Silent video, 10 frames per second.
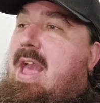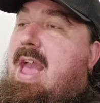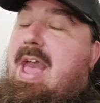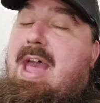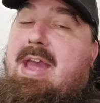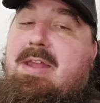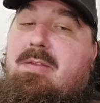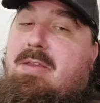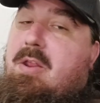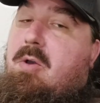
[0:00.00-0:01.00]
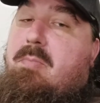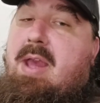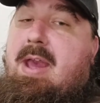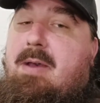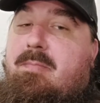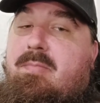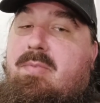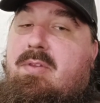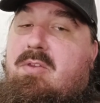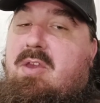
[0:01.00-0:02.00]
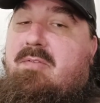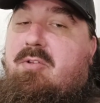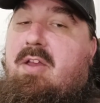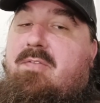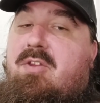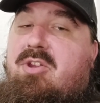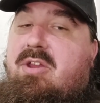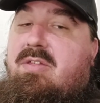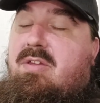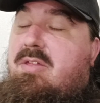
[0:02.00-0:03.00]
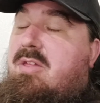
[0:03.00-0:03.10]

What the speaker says: And, you know, bam, you give your life to Jesus.